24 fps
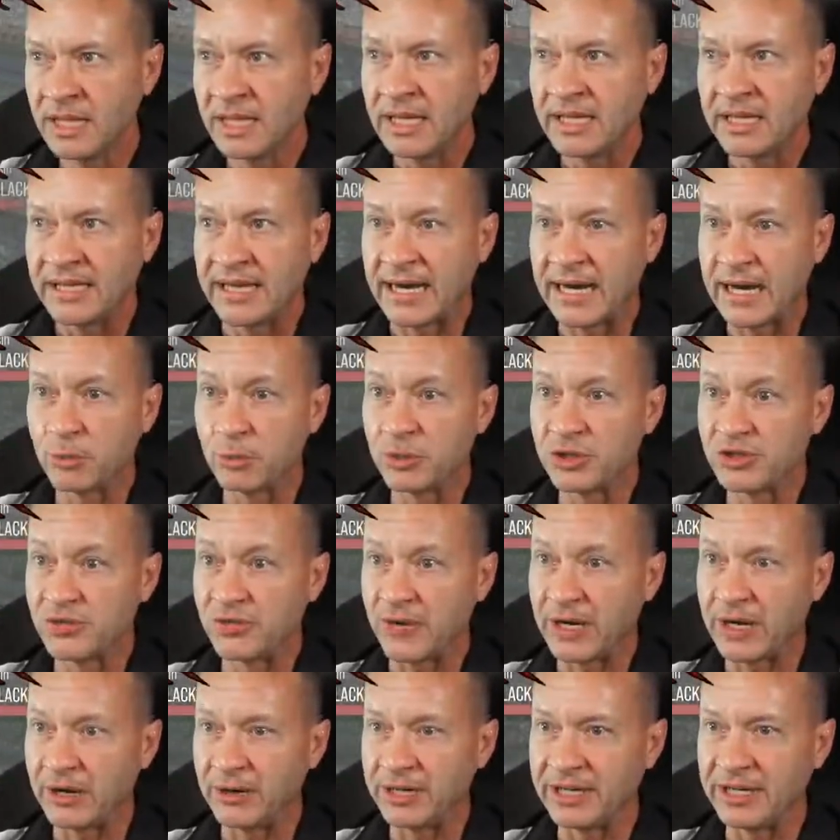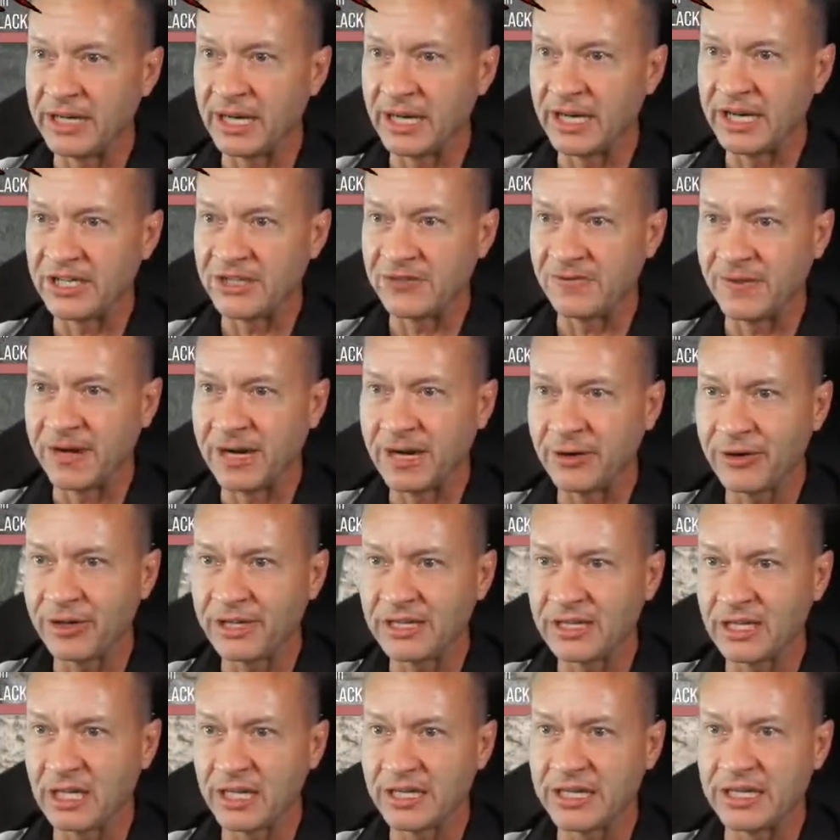That was very nice. Very
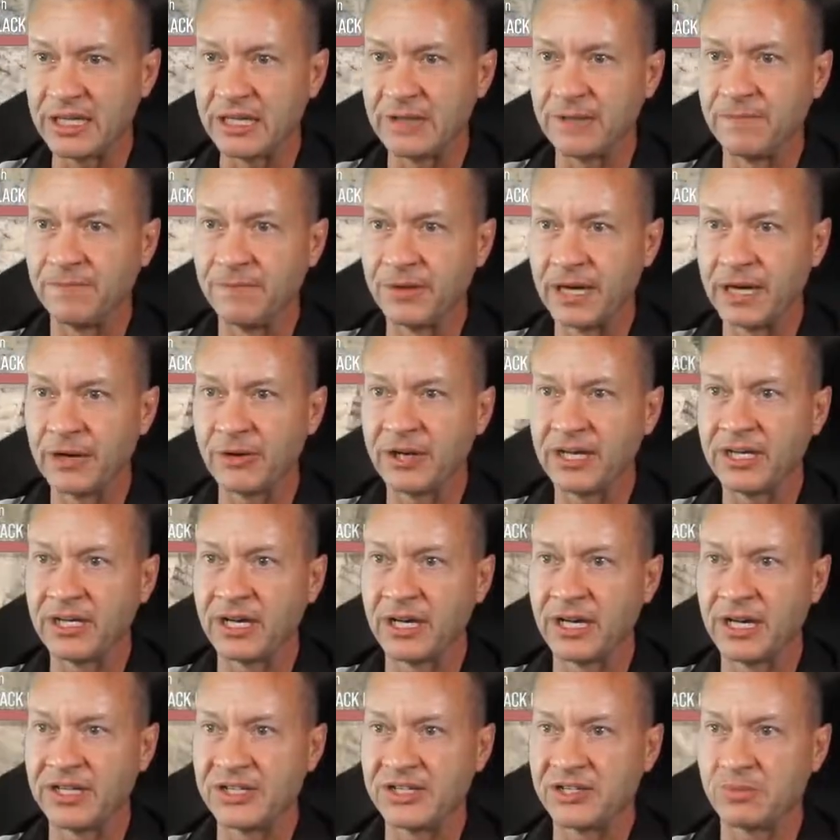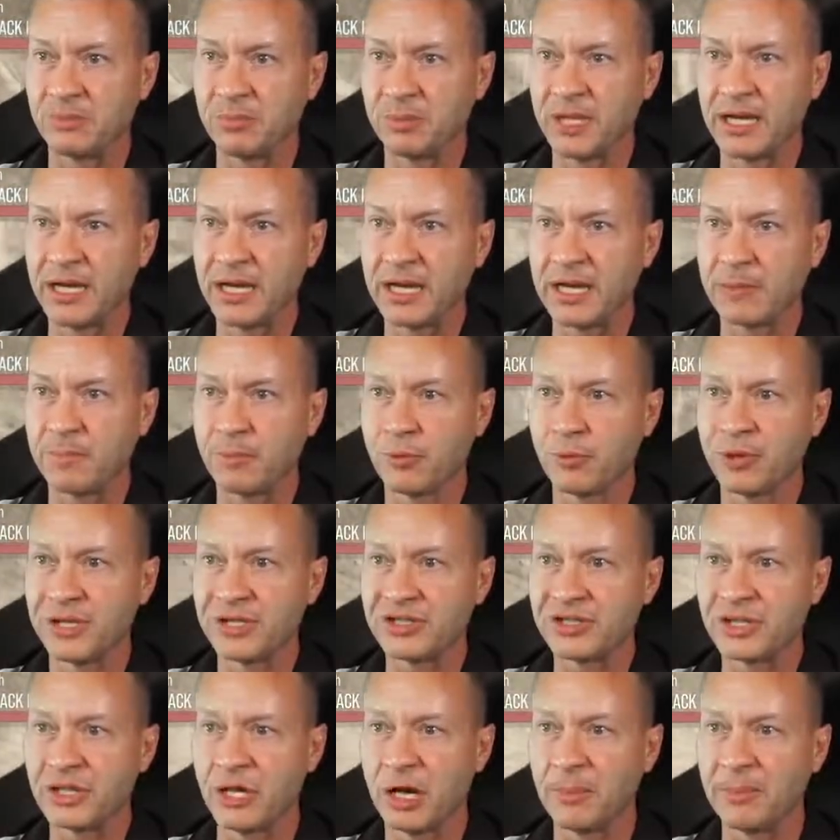lucky. Very nice. The Black
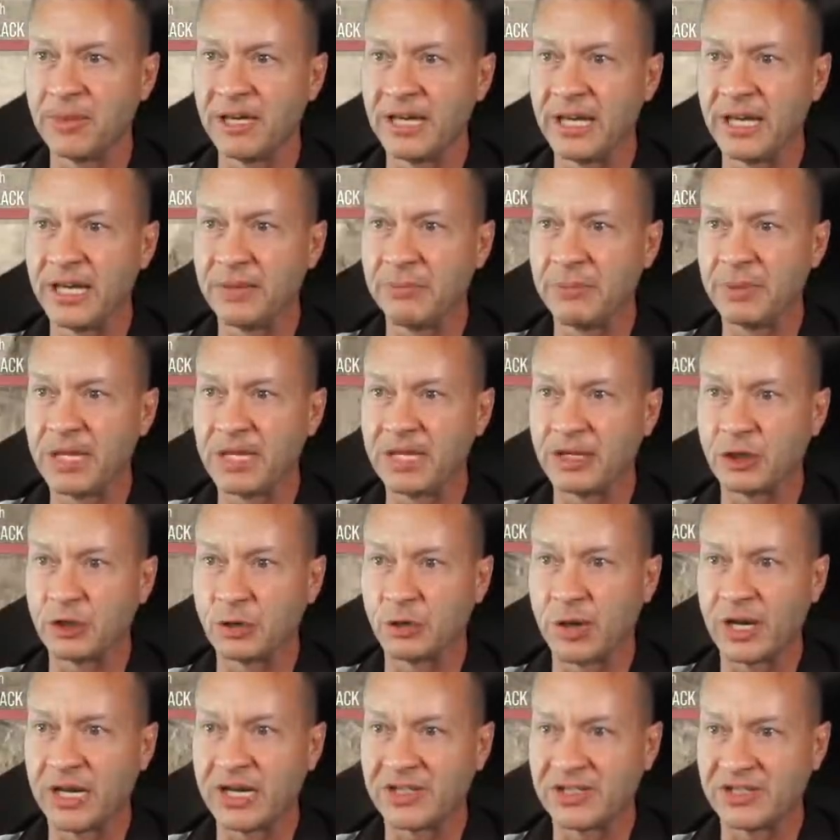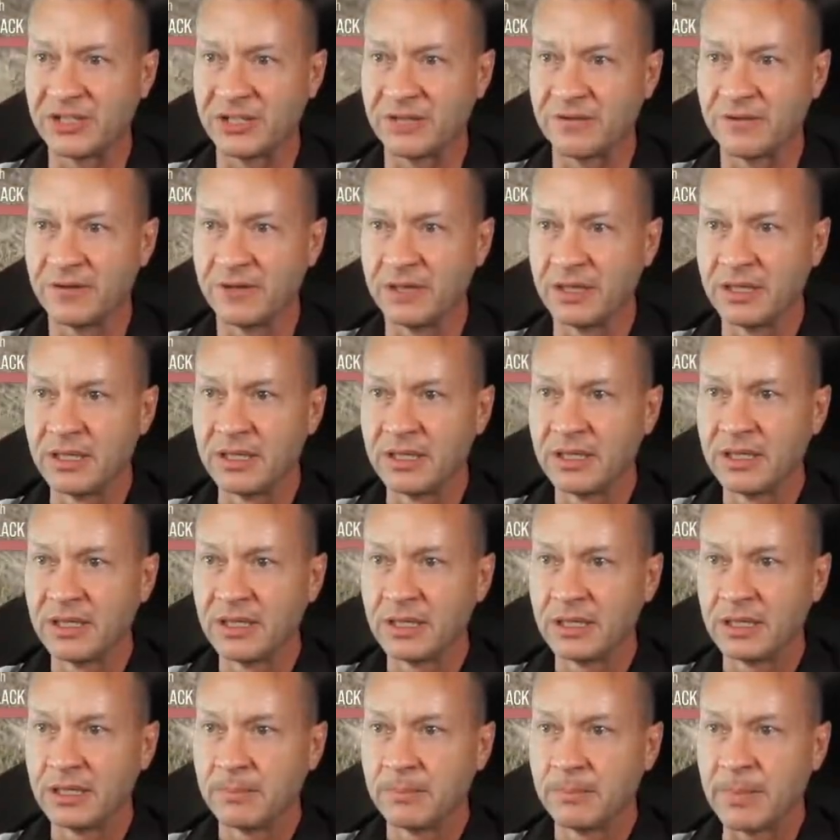Prince coming in, being aggressive.
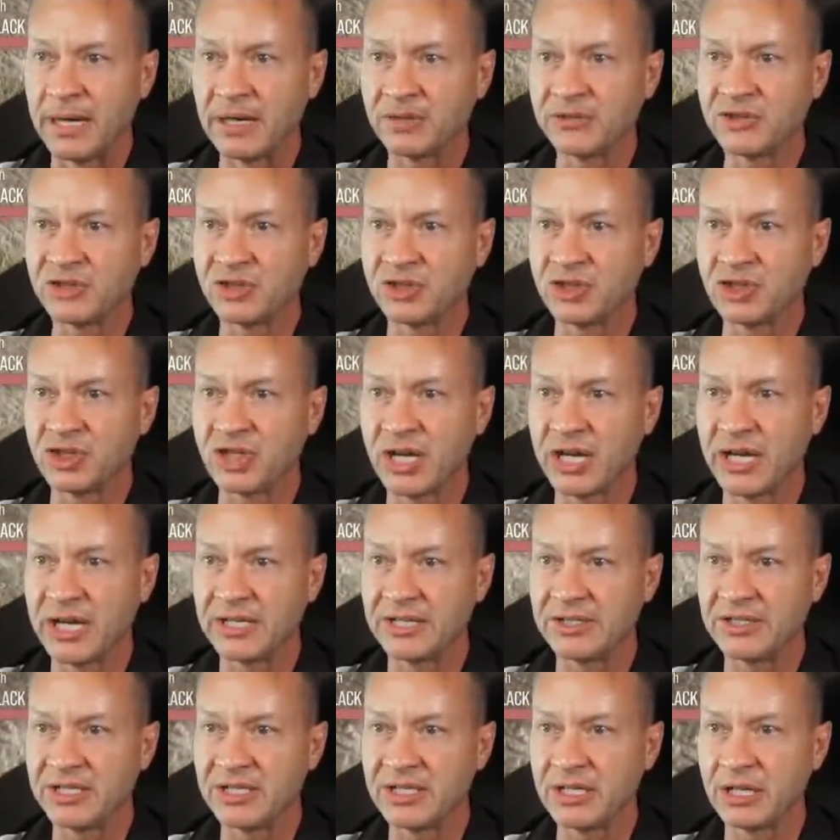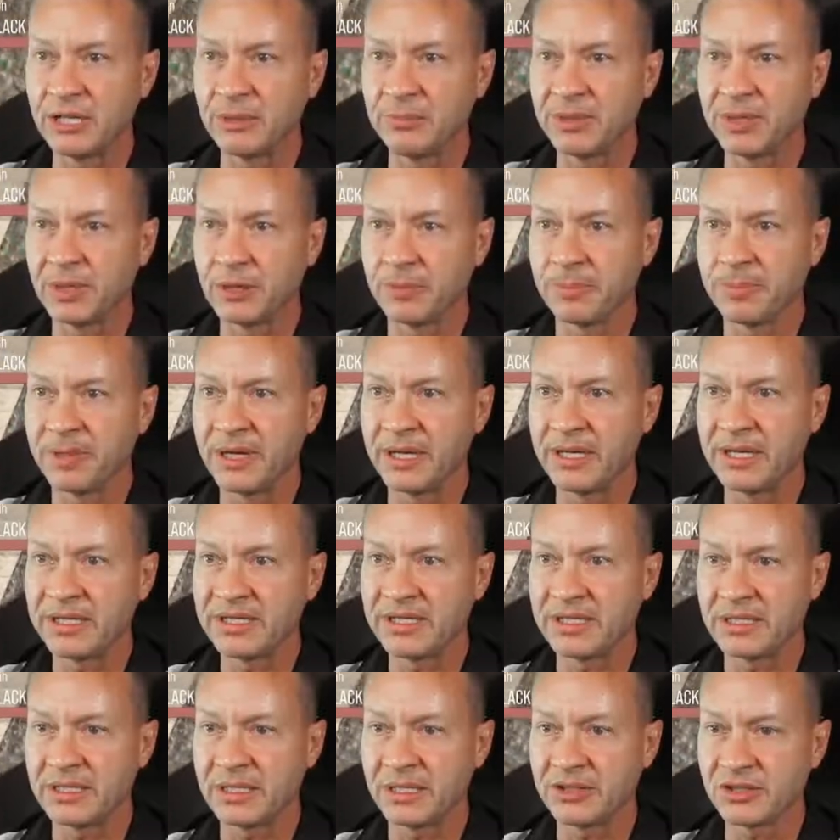Bounced a shot. Is he going to be able to pen
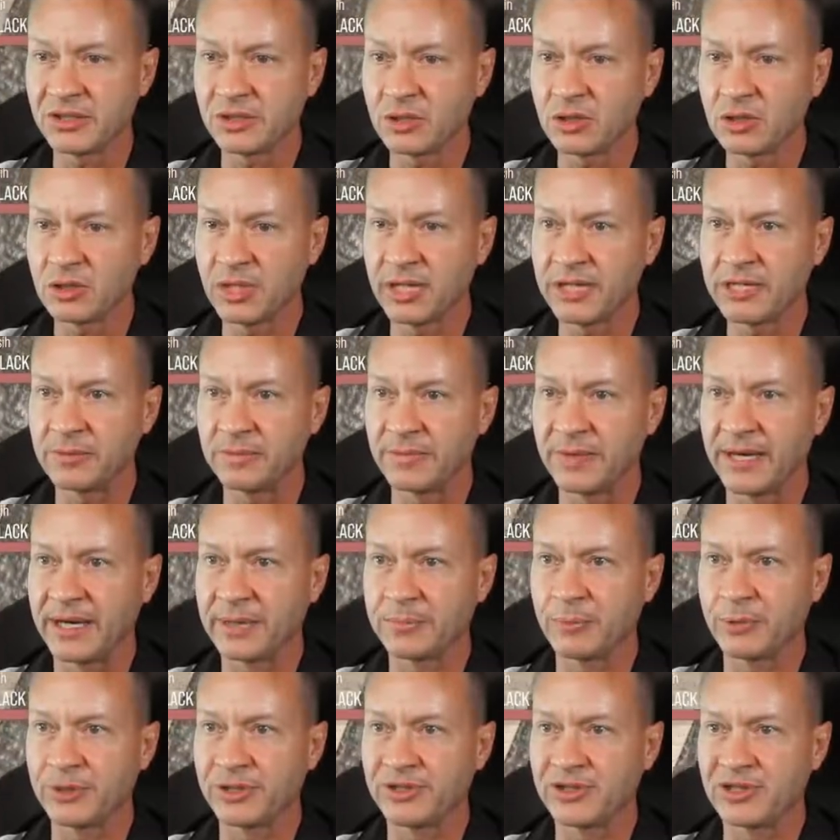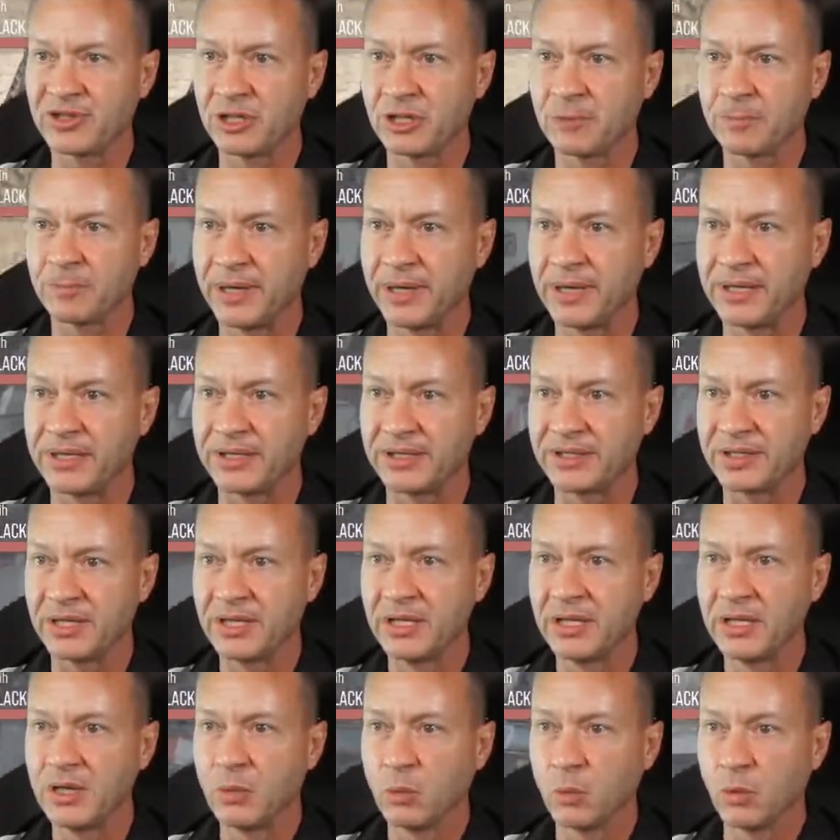us? It doesn't look like the Black Prince is going to us.
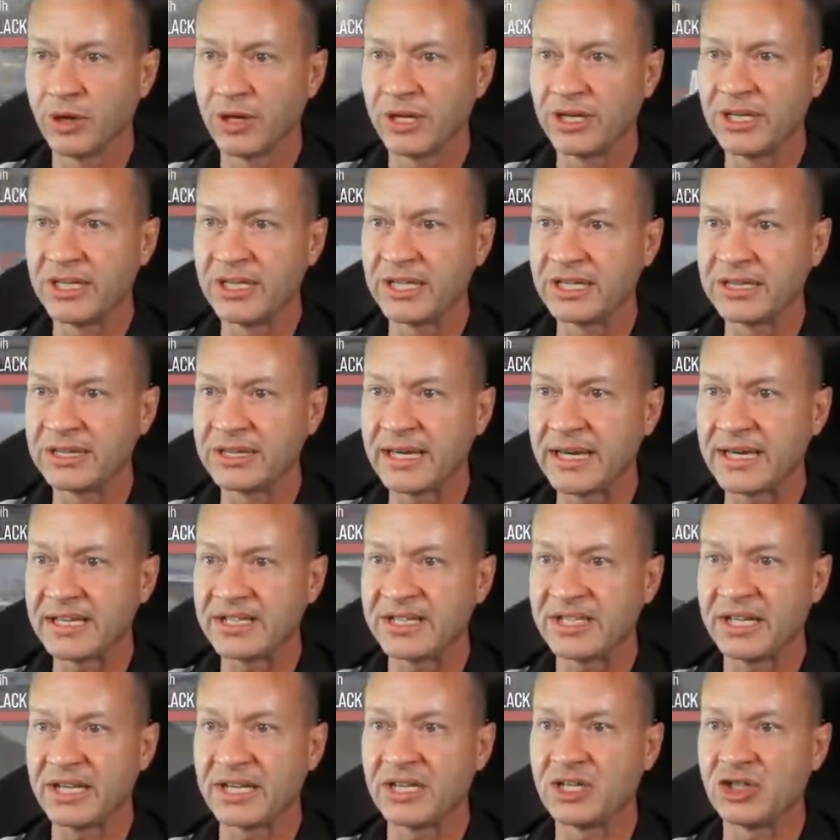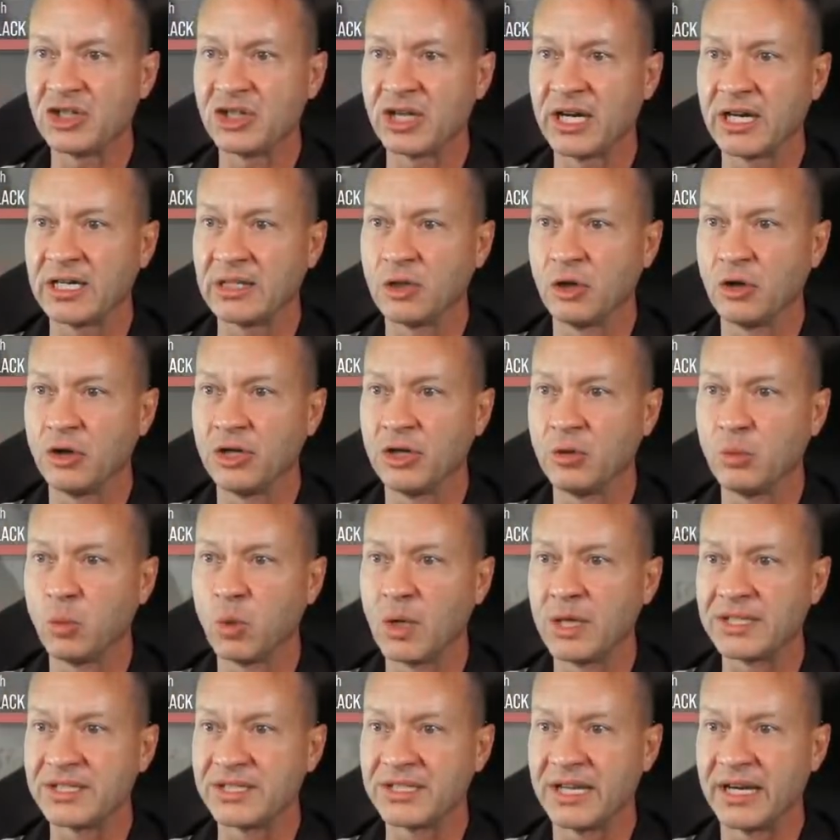We're going to get that second shot loaded.
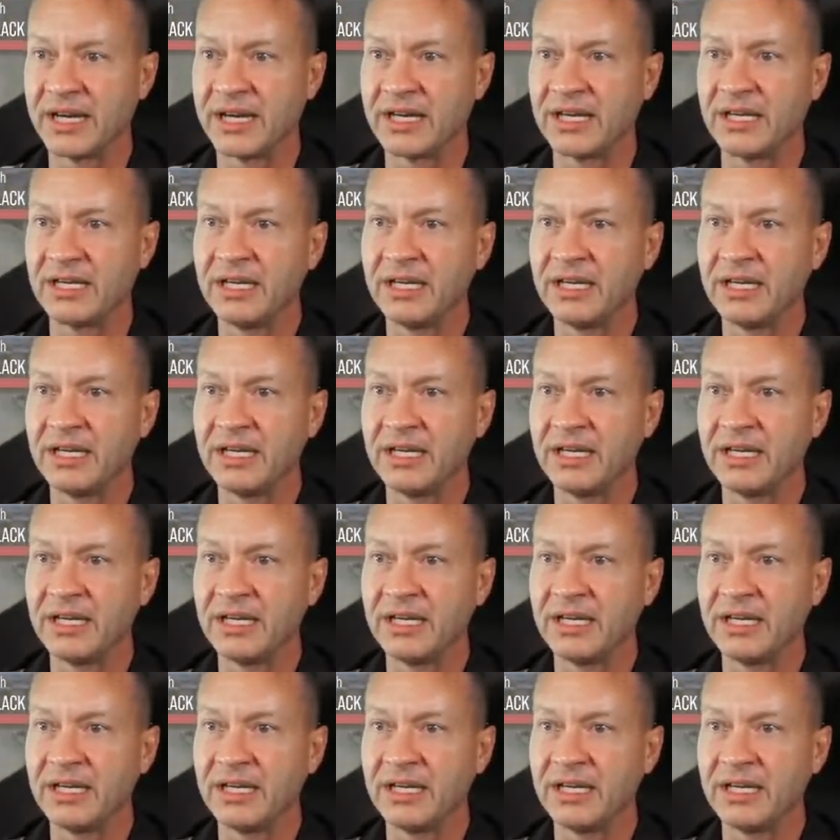One second.